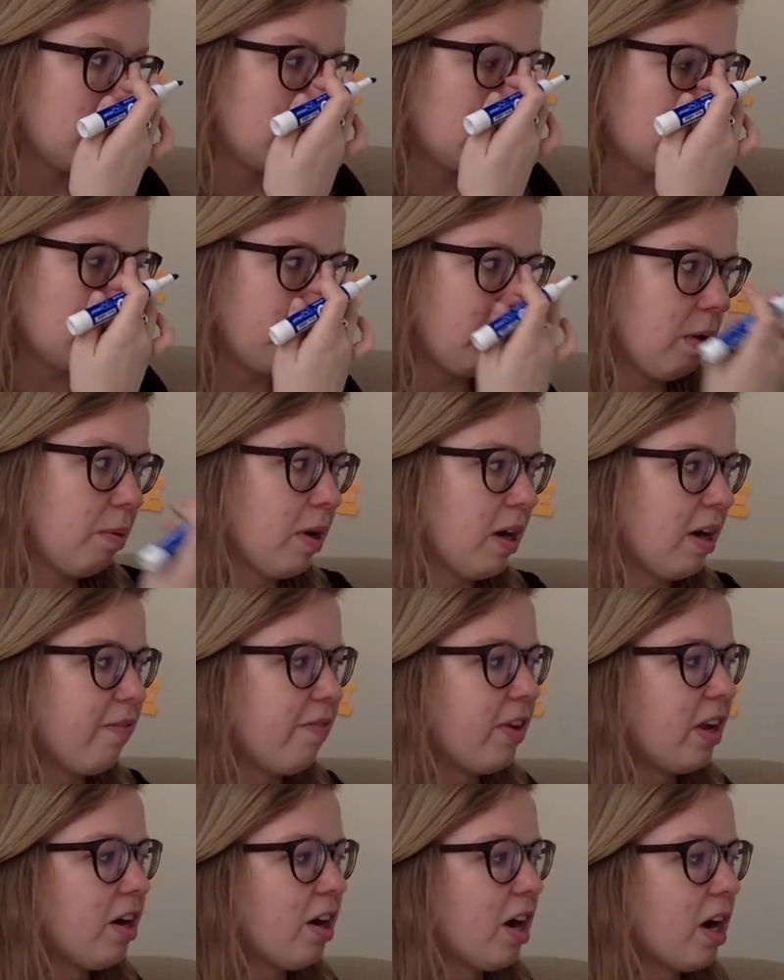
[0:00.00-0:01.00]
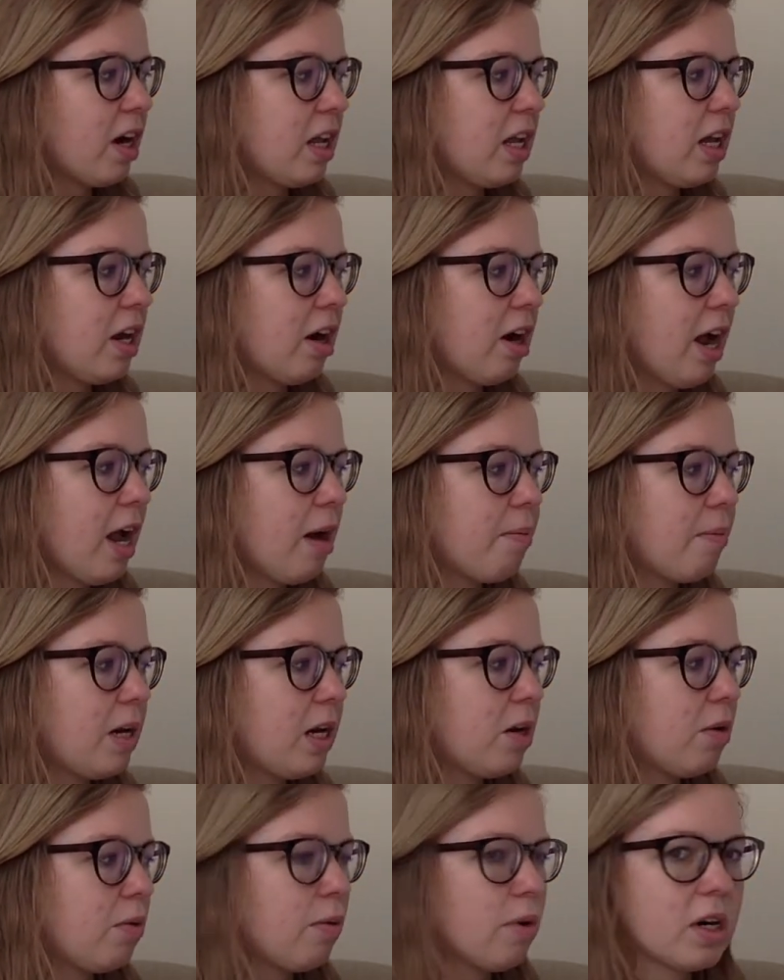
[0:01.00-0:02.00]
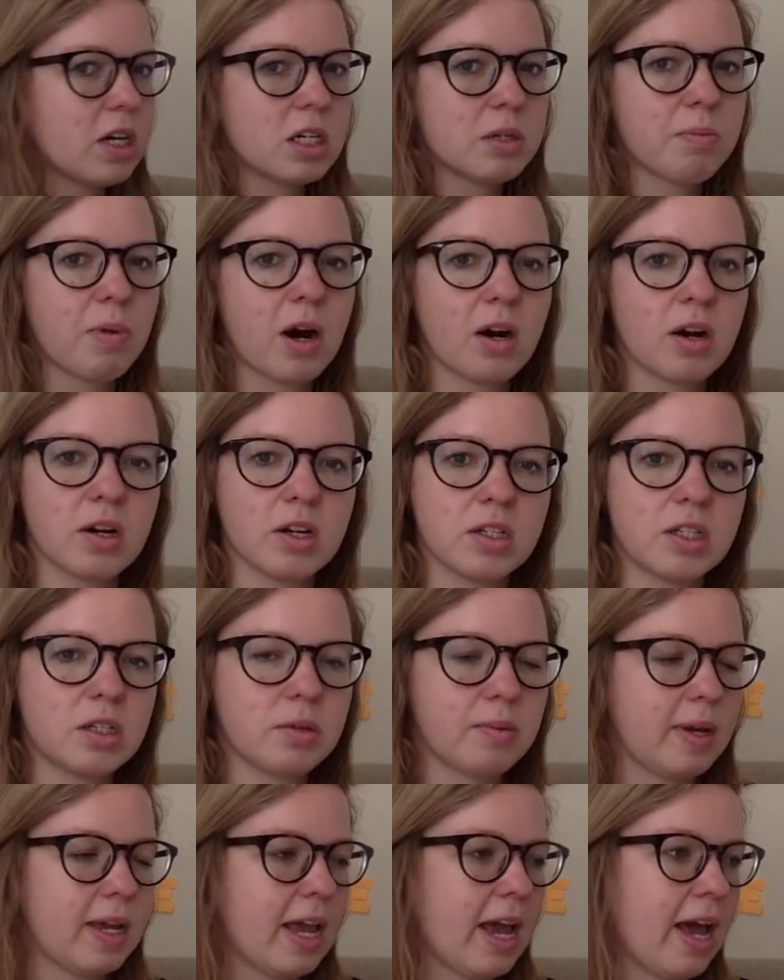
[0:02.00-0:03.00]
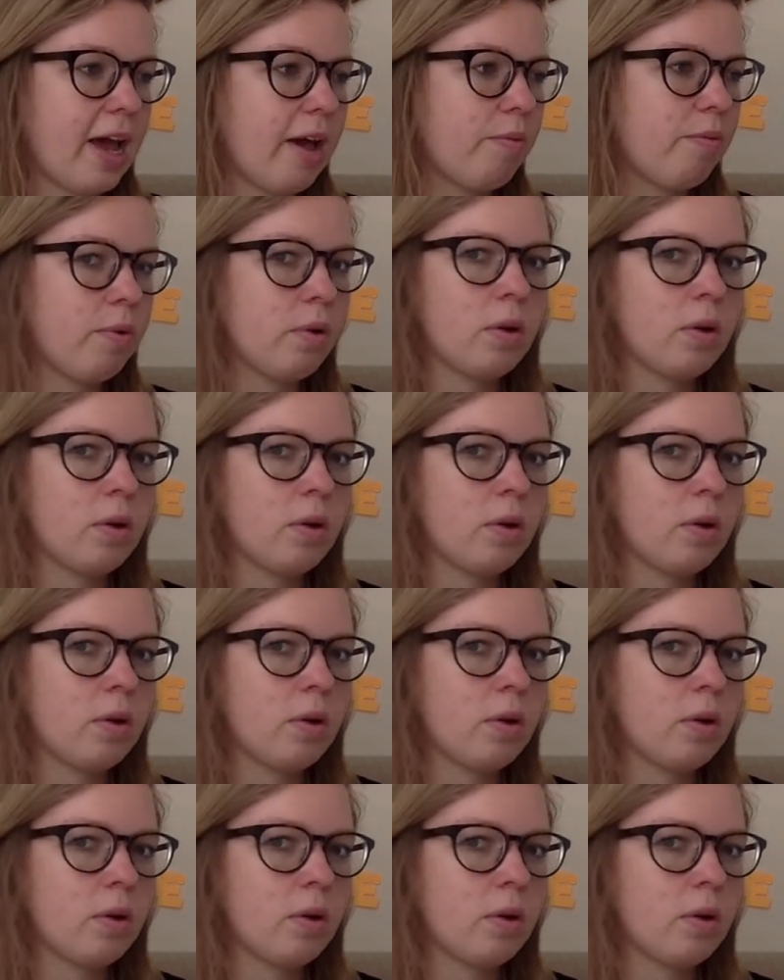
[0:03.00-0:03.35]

So we want to figure out here how many orange markers do we have.